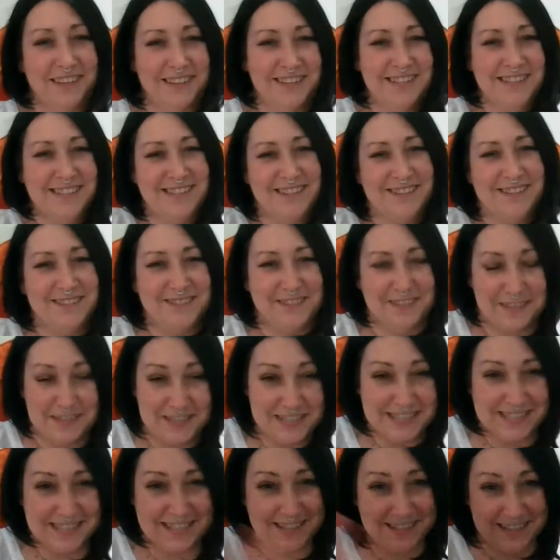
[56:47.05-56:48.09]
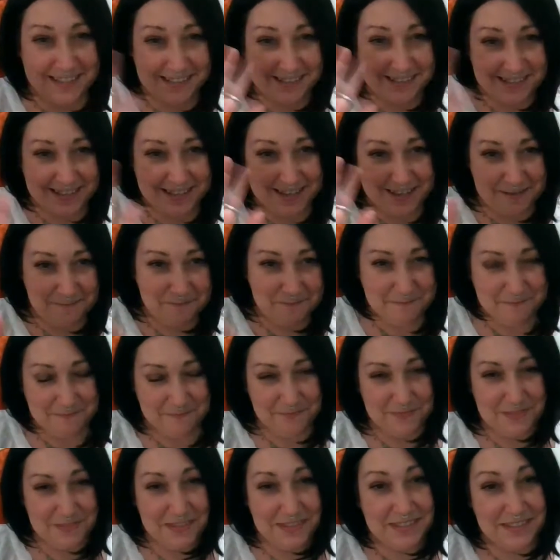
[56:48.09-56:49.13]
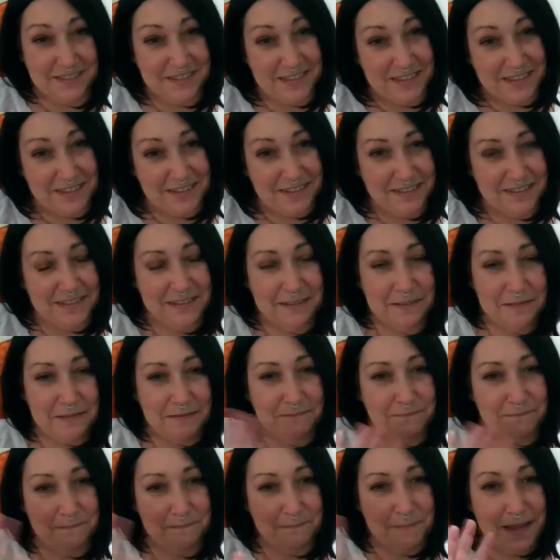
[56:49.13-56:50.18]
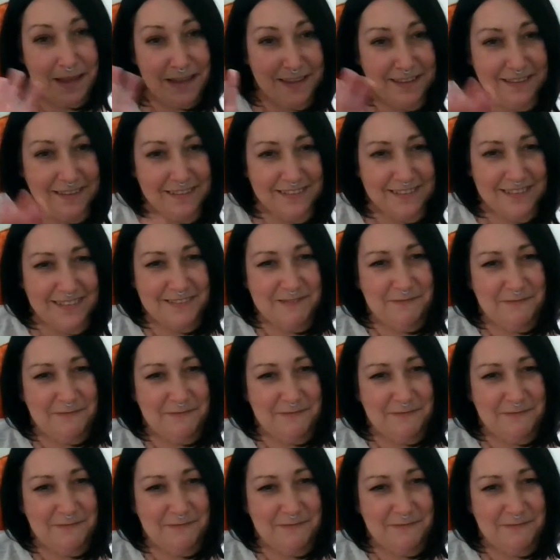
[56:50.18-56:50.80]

So see you next time. Until then, bye.